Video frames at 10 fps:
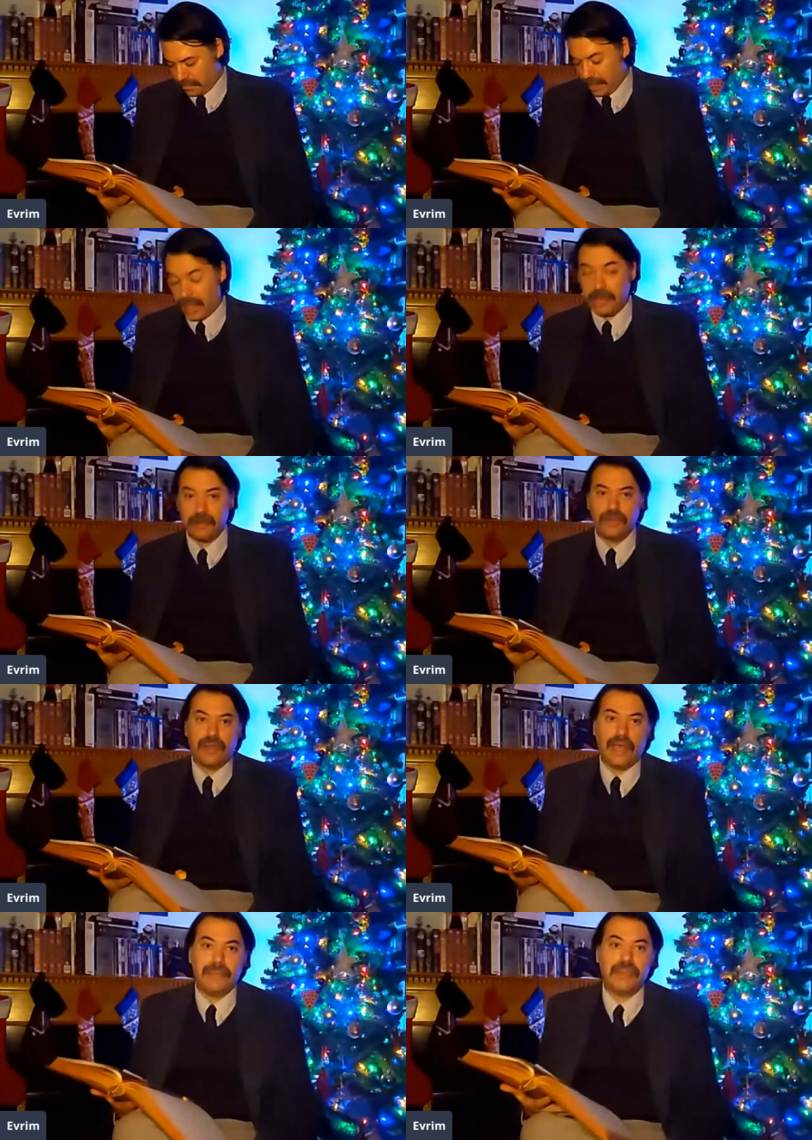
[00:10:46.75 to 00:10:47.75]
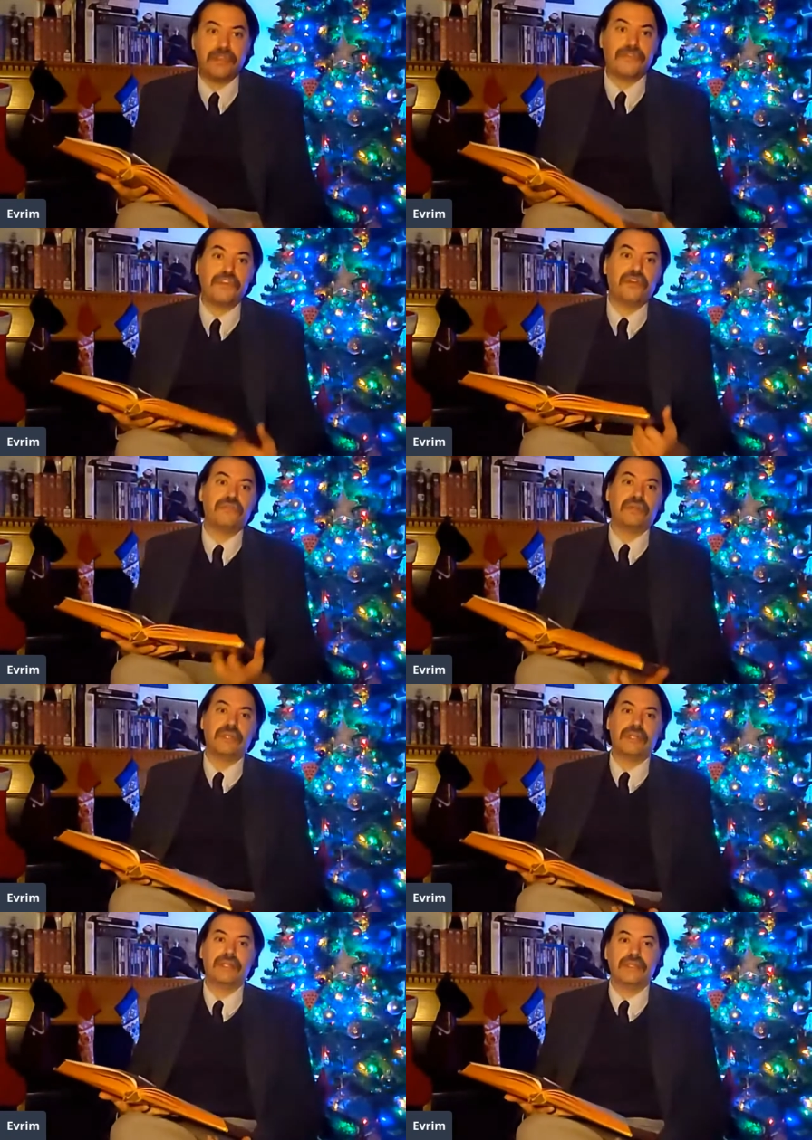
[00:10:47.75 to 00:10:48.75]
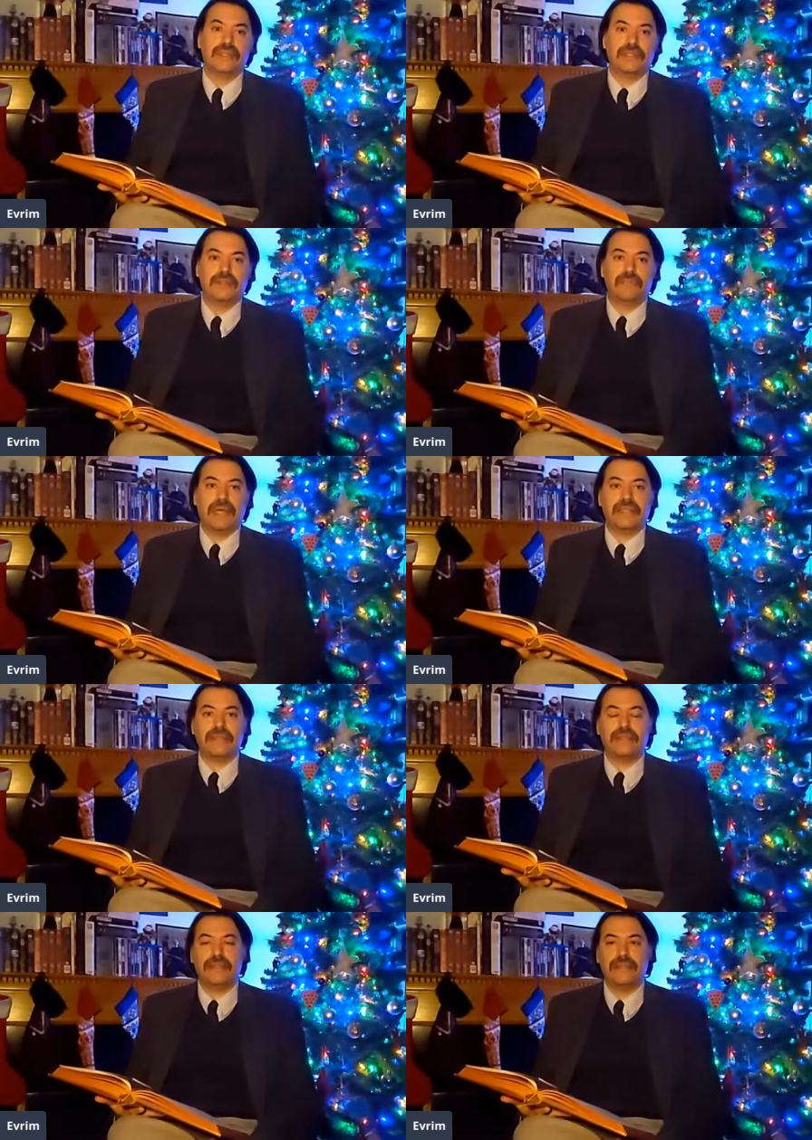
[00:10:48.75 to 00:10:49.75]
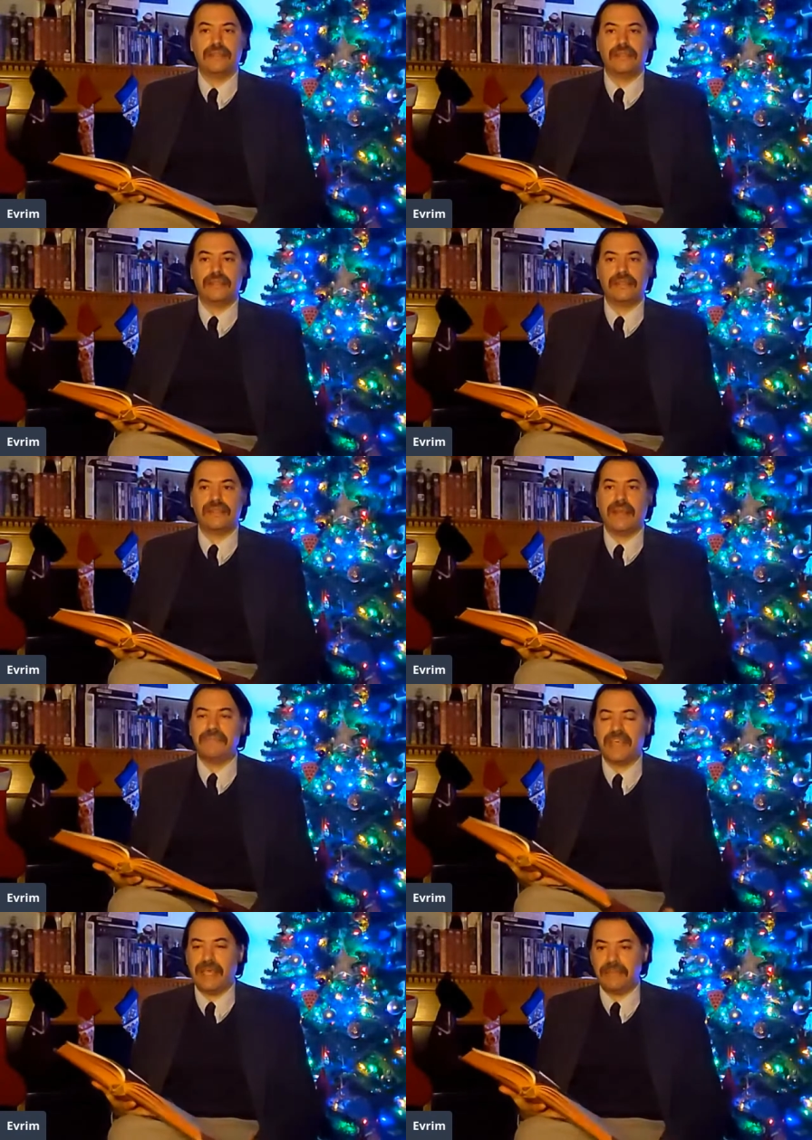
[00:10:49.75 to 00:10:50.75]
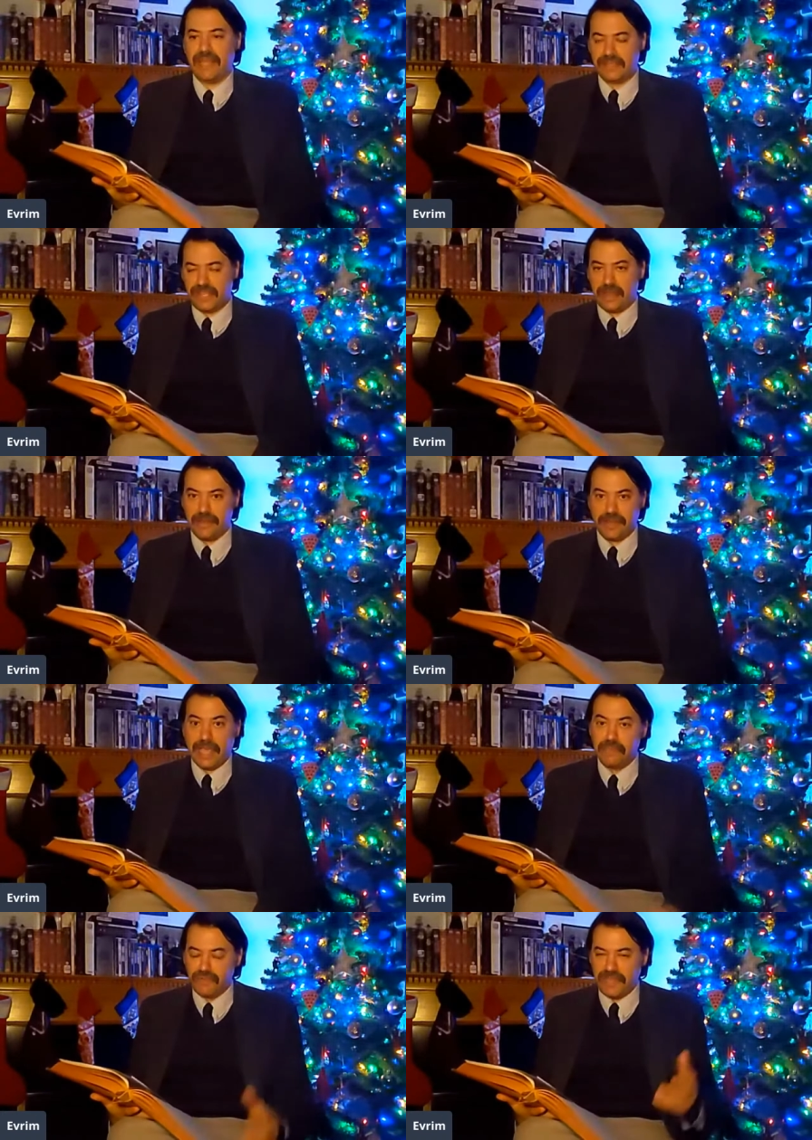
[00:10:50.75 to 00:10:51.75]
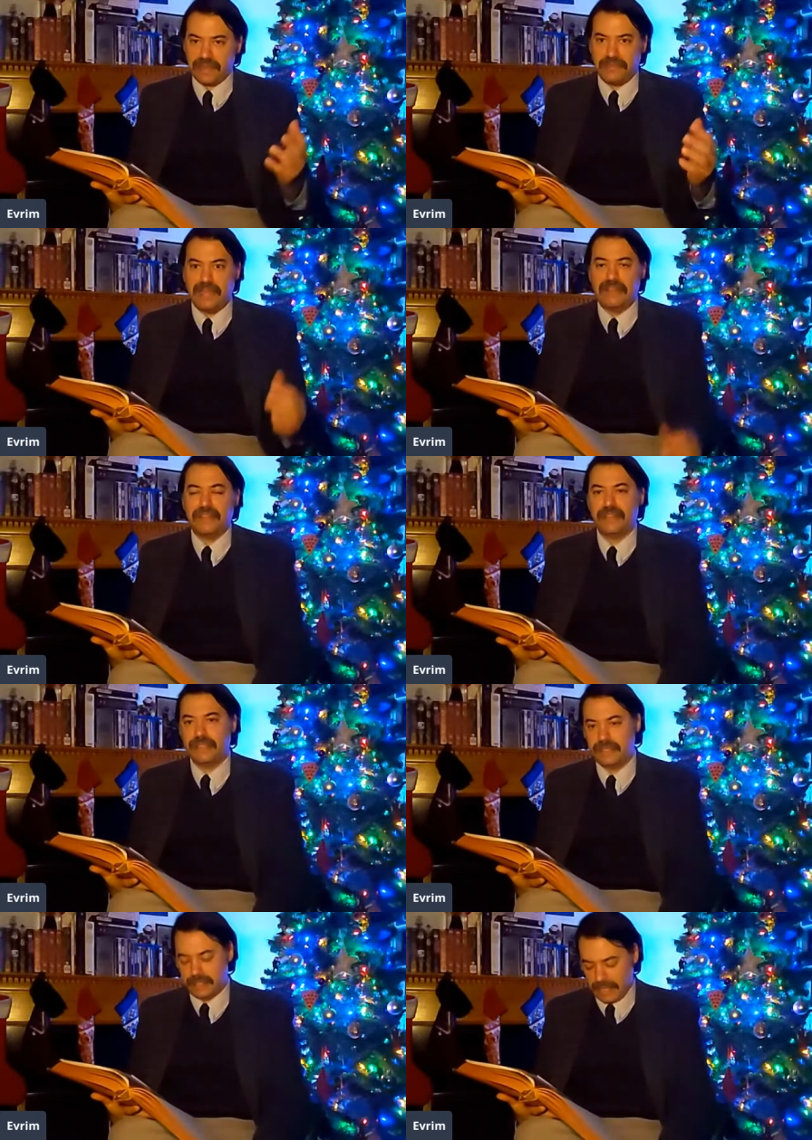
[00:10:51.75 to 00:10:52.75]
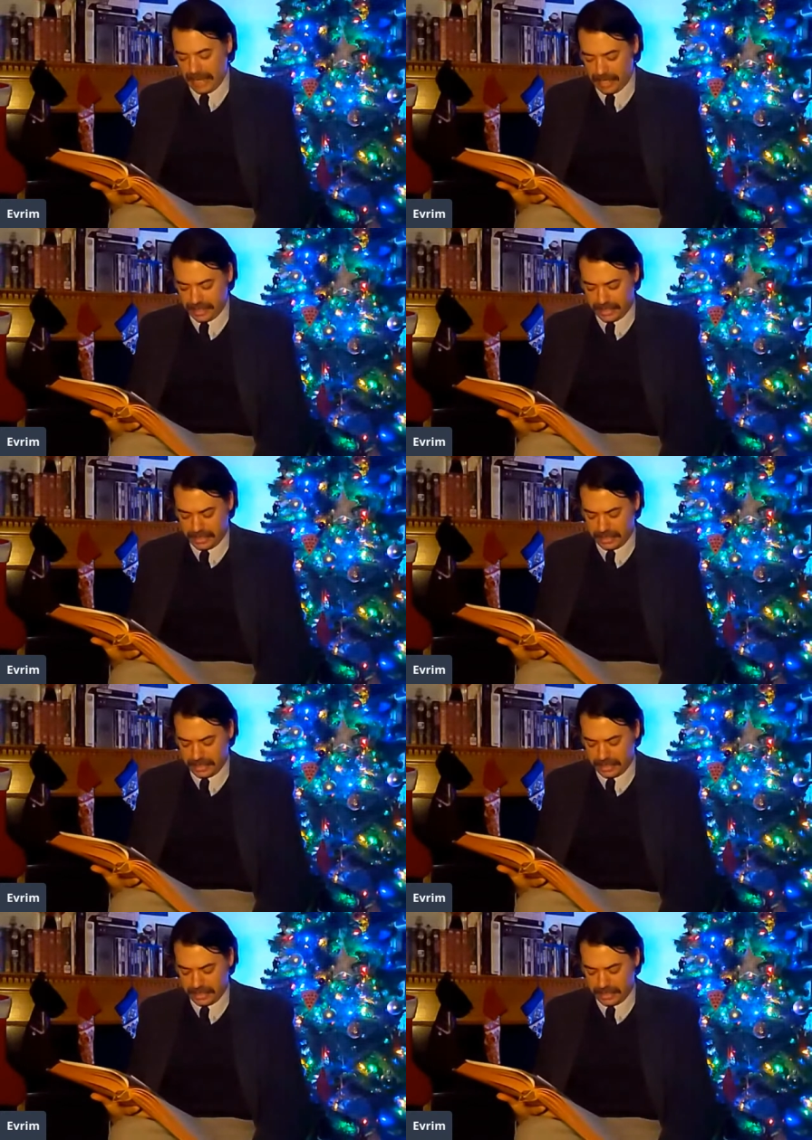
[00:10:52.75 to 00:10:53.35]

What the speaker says: I don't know how many of you know, but sometime last January I moved out of London, and